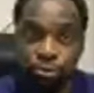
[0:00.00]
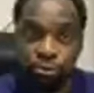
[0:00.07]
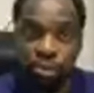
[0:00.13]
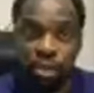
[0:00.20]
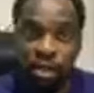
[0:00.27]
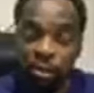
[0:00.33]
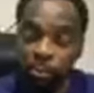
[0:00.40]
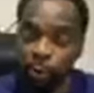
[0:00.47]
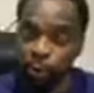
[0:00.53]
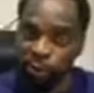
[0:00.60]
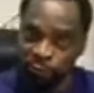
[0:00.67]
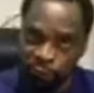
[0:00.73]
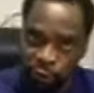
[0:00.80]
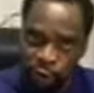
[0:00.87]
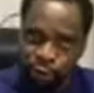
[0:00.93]
you, but
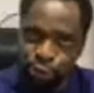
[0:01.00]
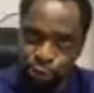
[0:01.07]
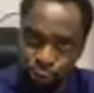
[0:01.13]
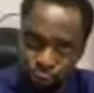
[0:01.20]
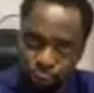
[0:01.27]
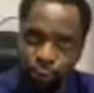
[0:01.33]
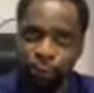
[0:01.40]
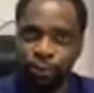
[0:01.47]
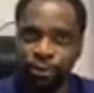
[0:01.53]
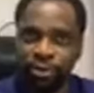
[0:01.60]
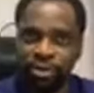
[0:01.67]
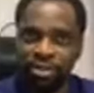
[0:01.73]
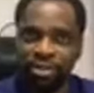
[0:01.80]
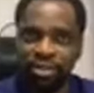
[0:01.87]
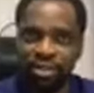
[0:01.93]
of course you know
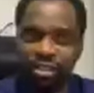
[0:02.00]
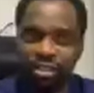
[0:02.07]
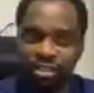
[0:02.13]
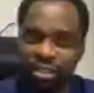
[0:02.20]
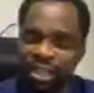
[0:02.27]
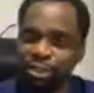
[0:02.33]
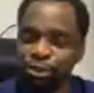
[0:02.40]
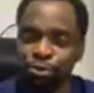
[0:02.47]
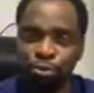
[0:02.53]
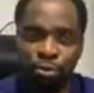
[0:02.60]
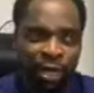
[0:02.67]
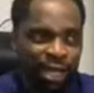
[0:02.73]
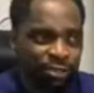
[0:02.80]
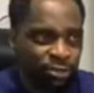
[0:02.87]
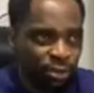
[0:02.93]
that
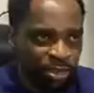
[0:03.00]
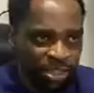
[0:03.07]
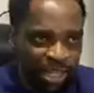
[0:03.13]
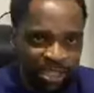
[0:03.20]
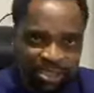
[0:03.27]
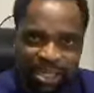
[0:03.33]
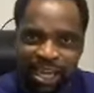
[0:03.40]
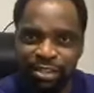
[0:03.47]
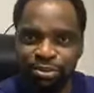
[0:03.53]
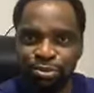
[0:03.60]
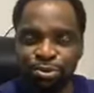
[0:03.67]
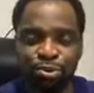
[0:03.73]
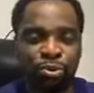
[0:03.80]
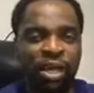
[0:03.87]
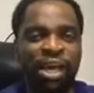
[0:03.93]
you are not
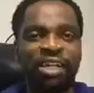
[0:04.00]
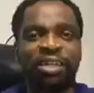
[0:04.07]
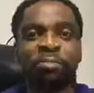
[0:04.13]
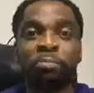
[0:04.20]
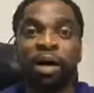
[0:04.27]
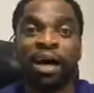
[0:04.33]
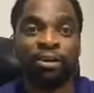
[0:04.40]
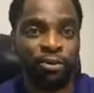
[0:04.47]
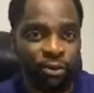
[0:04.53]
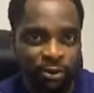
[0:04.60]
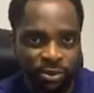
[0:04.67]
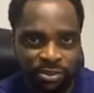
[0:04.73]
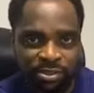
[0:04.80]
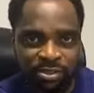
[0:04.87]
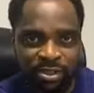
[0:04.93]
entitled to any
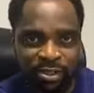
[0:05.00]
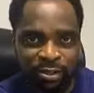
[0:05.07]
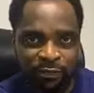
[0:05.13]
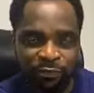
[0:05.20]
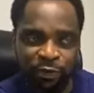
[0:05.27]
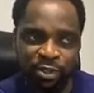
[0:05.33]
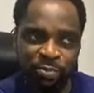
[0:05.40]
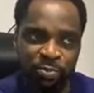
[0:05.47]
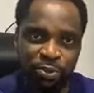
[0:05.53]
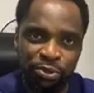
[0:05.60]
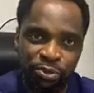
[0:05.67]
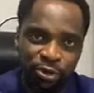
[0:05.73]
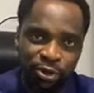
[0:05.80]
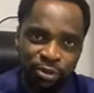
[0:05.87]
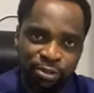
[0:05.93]
backlogs for the
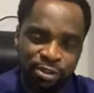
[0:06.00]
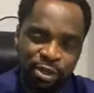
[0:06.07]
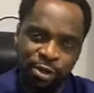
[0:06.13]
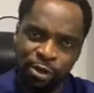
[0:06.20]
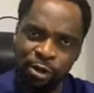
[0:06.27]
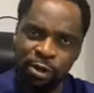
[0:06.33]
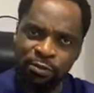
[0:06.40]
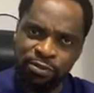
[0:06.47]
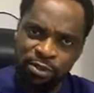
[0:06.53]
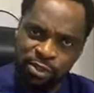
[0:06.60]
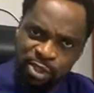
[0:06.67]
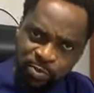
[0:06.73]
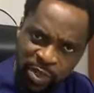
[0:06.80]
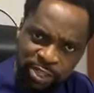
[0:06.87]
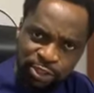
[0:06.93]
period of
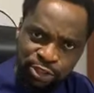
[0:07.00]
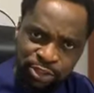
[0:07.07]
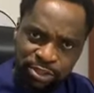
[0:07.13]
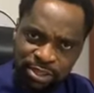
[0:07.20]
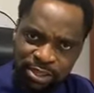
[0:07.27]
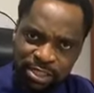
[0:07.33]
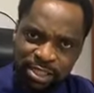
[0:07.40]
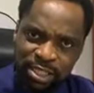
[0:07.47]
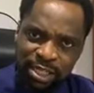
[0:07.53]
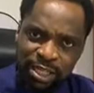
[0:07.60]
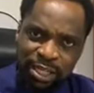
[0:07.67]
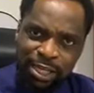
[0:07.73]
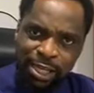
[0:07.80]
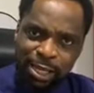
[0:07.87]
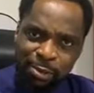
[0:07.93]
suspension.
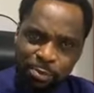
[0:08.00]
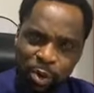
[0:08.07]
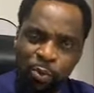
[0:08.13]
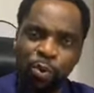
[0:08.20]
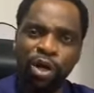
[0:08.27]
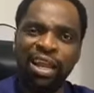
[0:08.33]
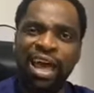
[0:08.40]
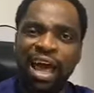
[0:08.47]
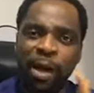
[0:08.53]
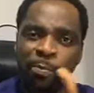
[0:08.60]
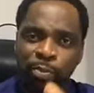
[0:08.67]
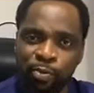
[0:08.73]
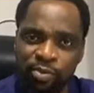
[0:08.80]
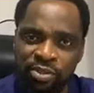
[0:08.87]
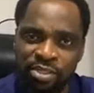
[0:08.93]
But what
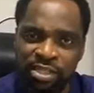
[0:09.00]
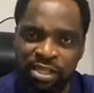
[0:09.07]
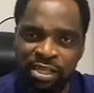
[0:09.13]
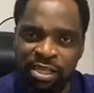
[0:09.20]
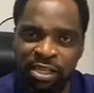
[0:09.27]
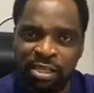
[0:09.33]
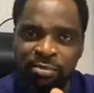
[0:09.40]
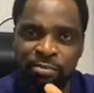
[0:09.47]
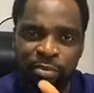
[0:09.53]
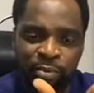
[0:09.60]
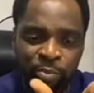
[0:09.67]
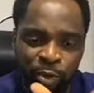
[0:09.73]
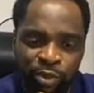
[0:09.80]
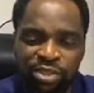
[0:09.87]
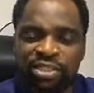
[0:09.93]
happens in
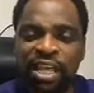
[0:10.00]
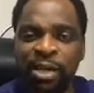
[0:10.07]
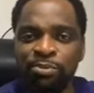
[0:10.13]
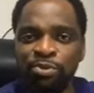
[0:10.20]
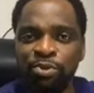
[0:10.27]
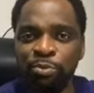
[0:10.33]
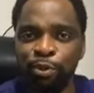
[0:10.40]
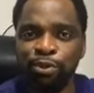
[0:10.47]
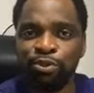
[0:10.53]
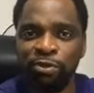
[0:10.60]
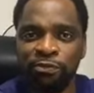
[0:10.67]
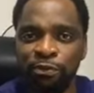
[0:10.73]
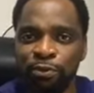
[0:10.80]
most times with most